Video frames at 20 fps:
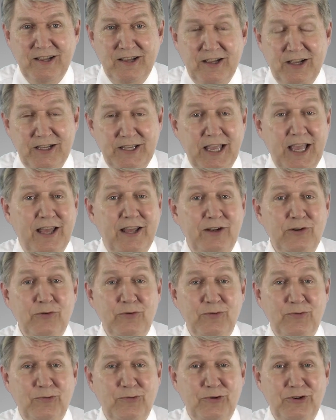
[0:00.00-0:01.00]

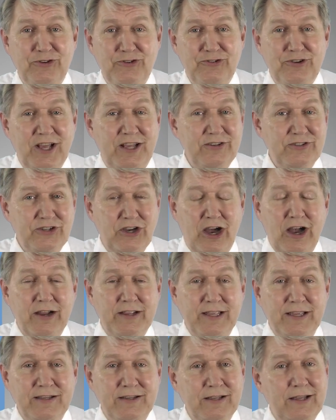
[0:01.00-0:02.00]
Again, when you're done
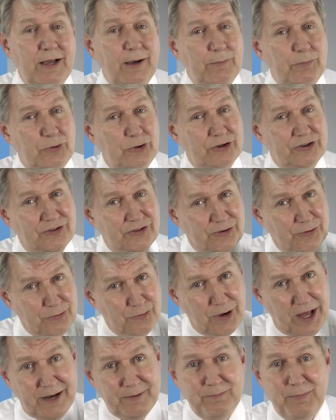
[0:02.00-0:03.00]
talking, push the
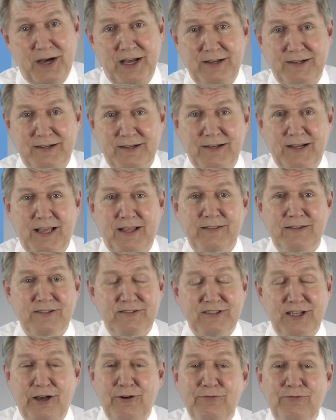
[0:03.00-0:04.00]
red button and the
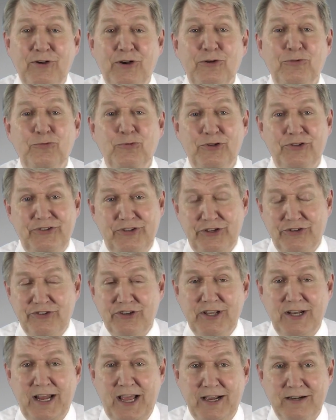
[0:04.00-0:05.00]
cell phone will
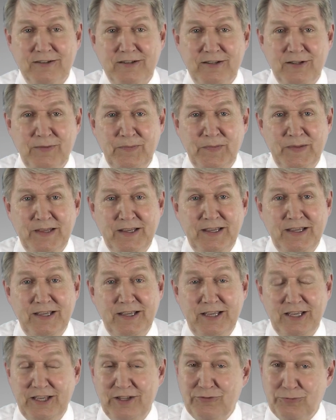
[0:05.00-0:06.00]
disconnect.
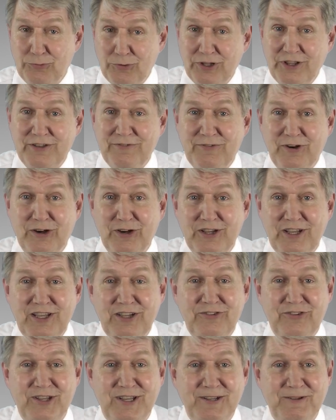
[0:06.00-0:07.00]
It's really very
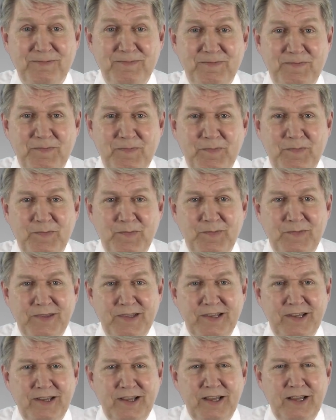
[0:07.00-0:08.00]
easy.
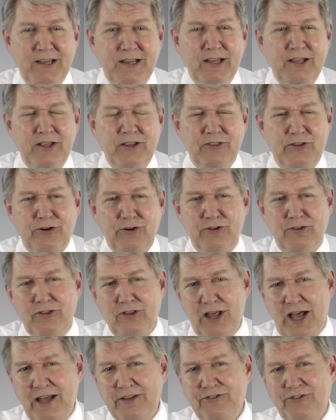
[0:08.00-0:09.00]
There are
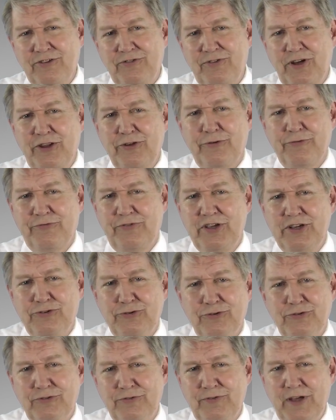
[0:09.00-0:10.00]
lots of other
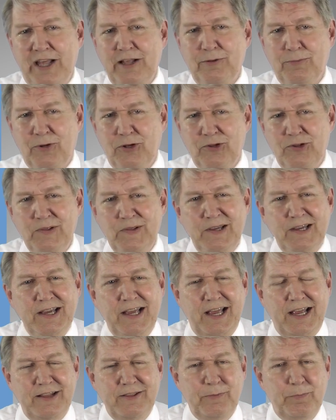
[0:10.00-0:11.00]
features available,
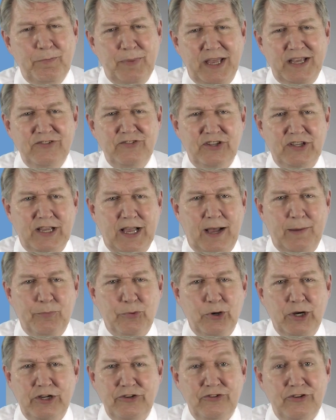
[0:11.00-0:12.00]
and the basic
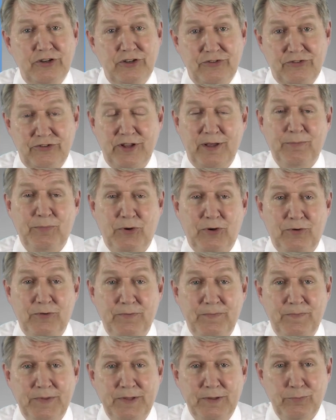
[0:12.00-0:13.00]
operation is simple.
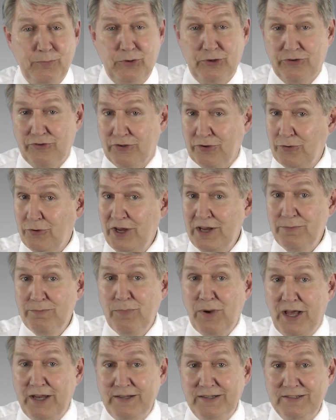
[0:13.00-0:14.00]
Push the green
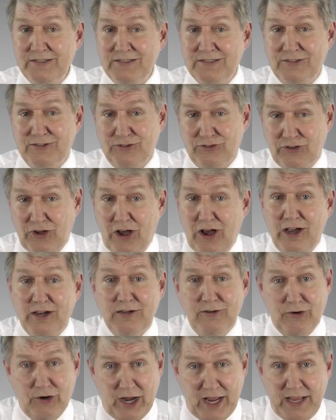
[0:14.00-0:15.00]
button to talk
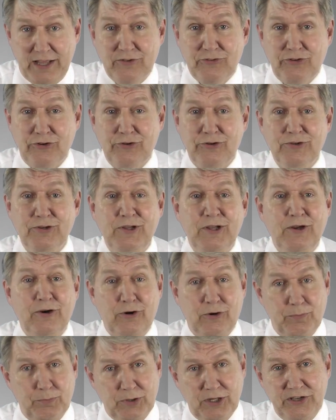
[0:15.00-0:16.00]
or answer
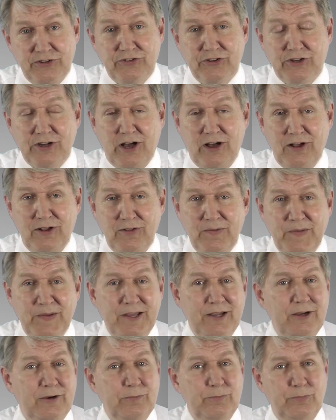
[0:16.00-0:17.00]
or place a call.
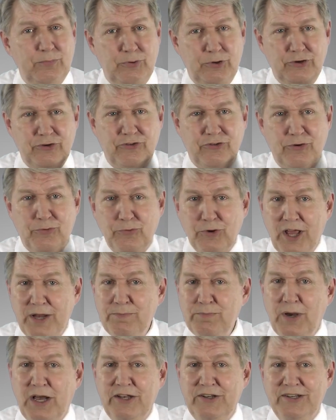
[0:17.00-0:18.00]
Push the
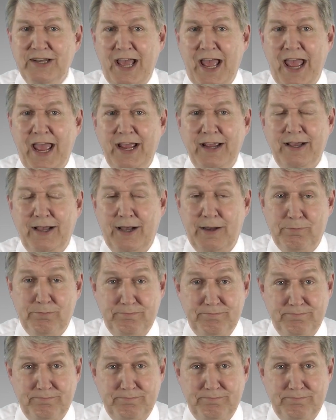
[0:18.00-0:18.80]
red button to hang up.